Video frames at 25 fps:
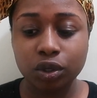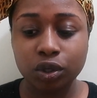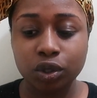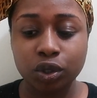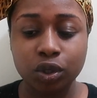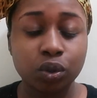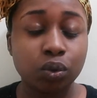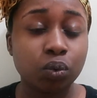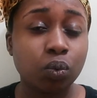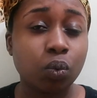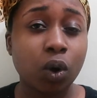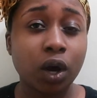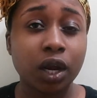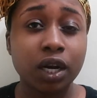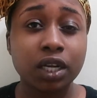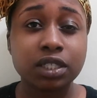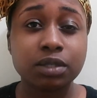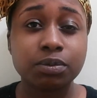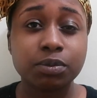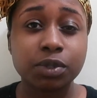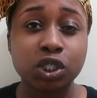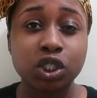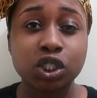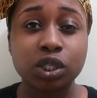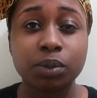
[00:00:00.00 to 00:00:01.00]
you want it
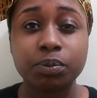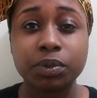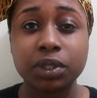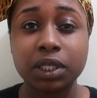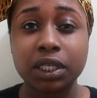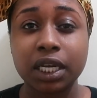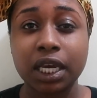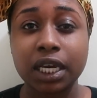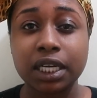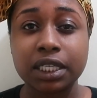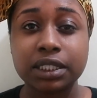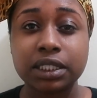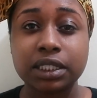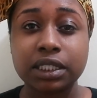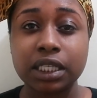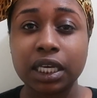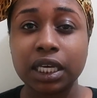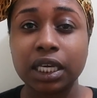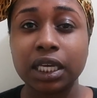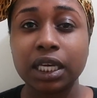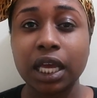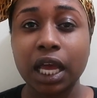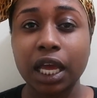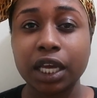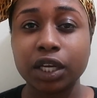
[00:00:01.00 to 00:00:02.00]
to be shipped the next
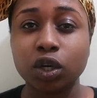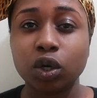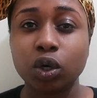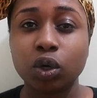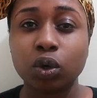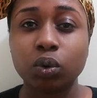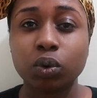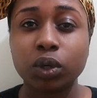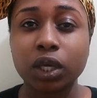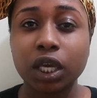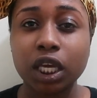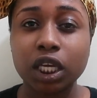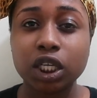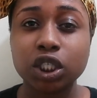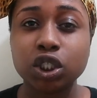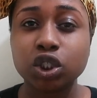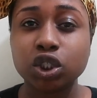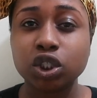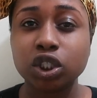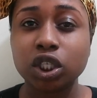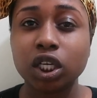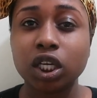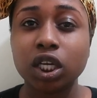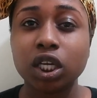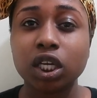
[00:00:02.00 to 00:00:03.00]
day at your
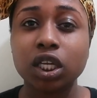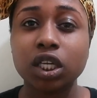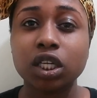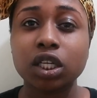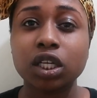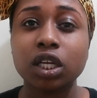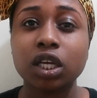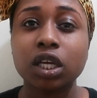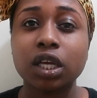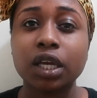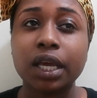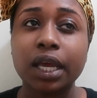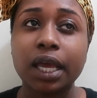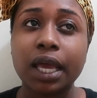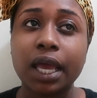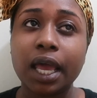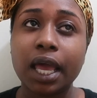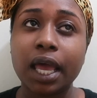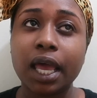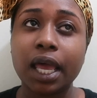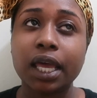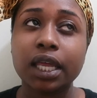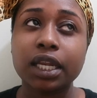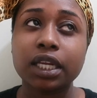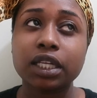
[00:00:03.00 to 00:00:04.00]
location.
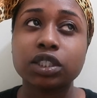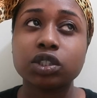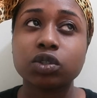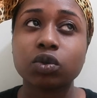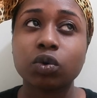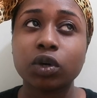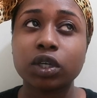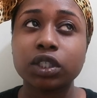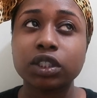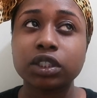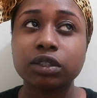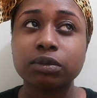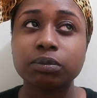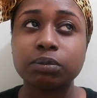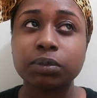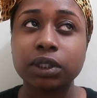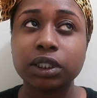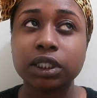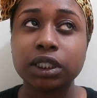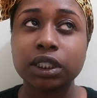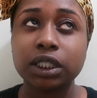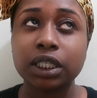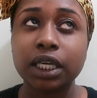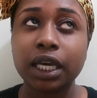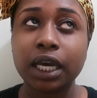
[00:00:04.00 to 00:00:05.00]
And it's going to
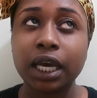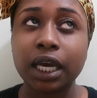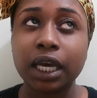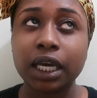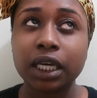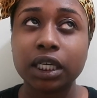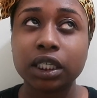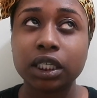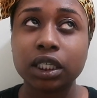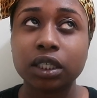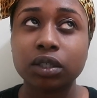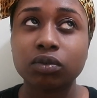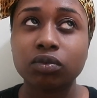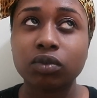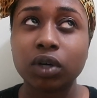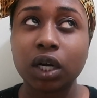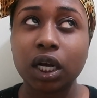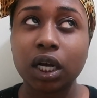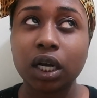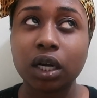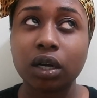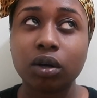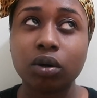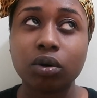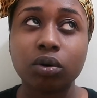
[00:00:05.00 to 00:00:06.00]
be at
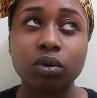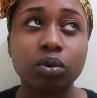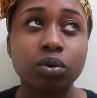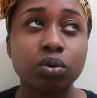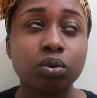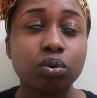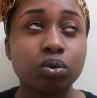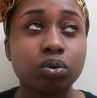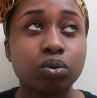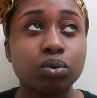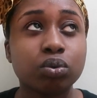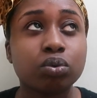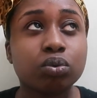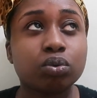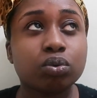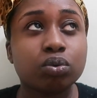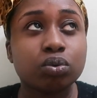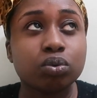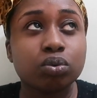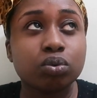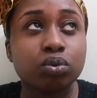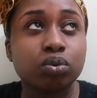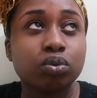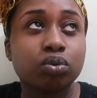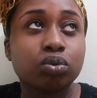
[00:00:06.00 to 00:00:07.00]

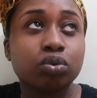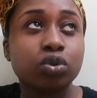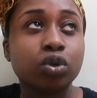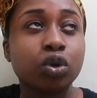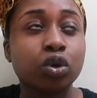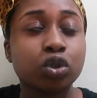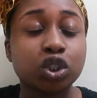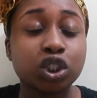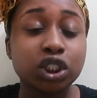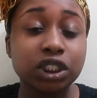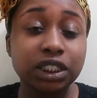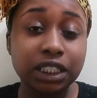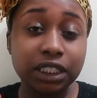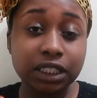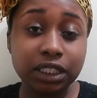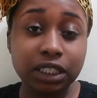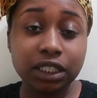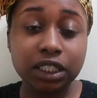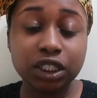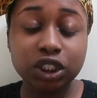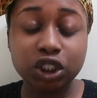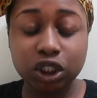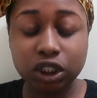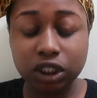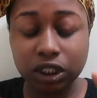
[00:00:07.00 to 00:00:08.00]
around... No, she did
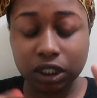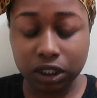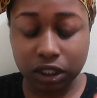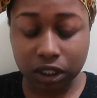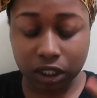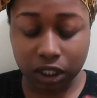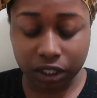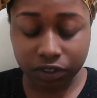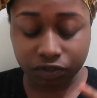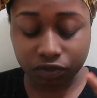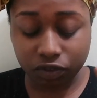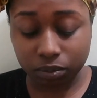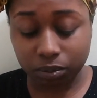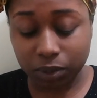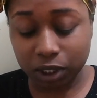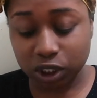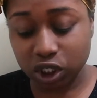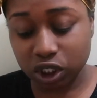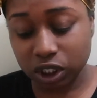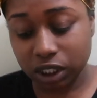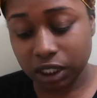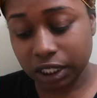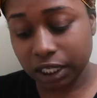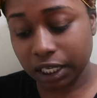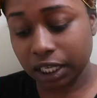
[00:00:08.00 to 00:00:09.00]
the
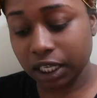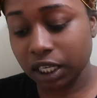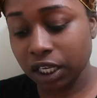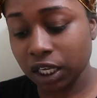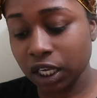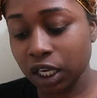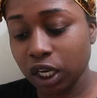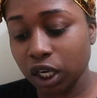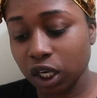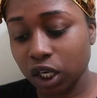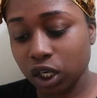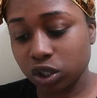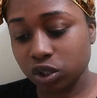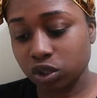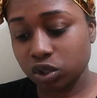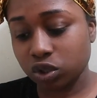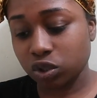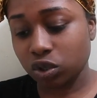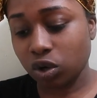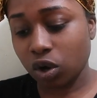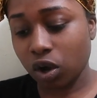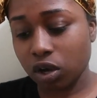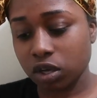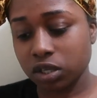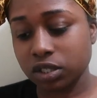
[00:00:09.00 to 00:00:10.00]
information late. Because
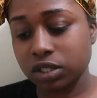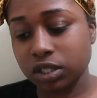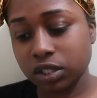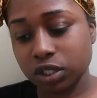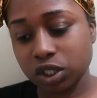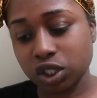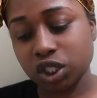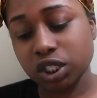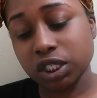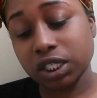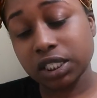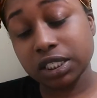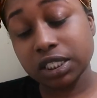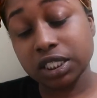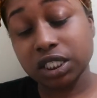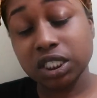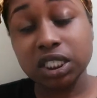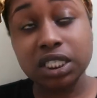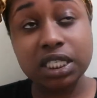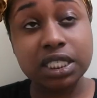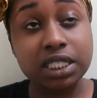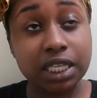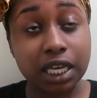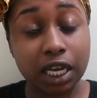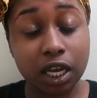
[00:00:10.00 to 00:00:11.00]
you called... She
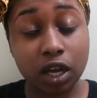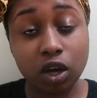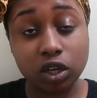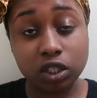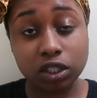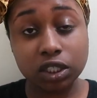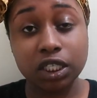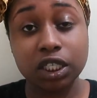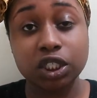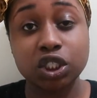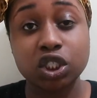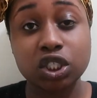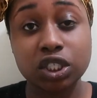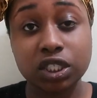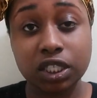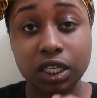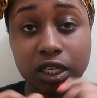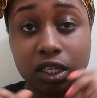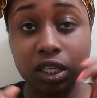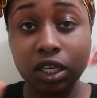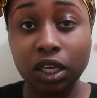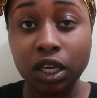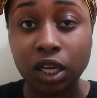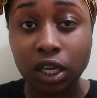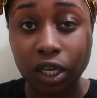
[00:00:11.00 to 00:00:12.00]
didn't say I called in late. She
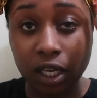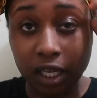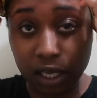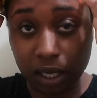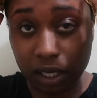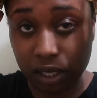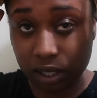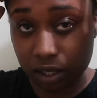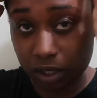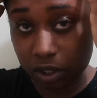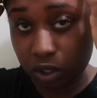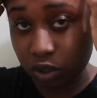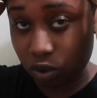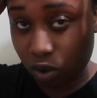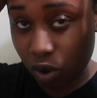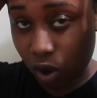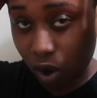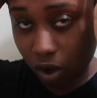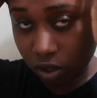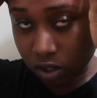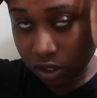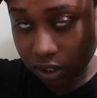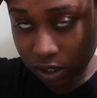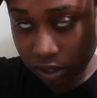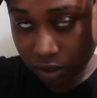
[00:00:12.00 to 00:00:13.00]
said you
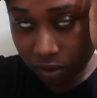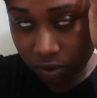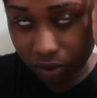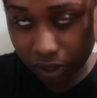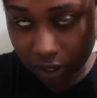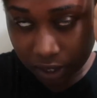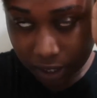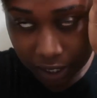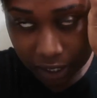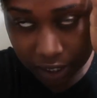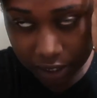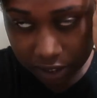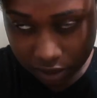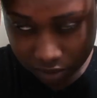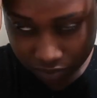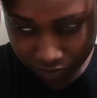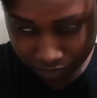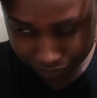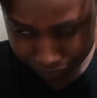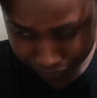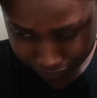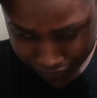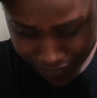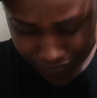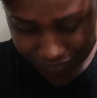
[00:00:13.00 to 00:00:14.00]
called in around like
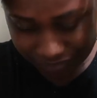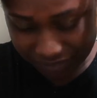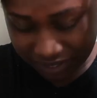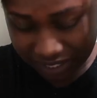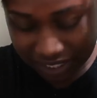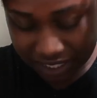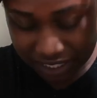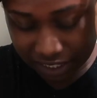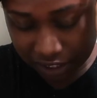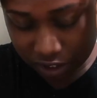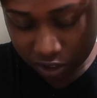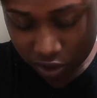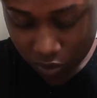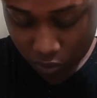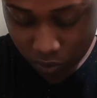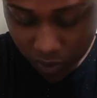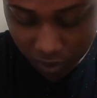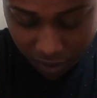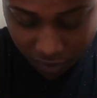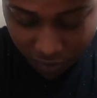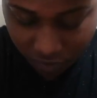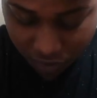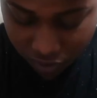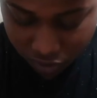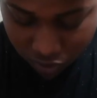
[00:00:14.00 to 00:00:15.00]
6 or
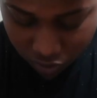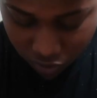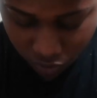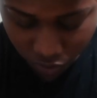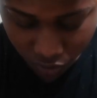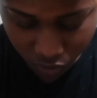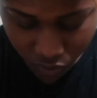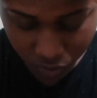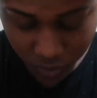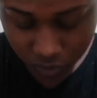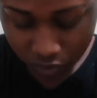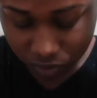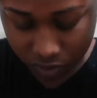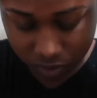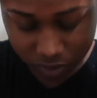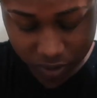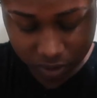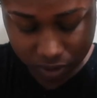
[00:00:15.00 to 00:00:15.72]
whatever. So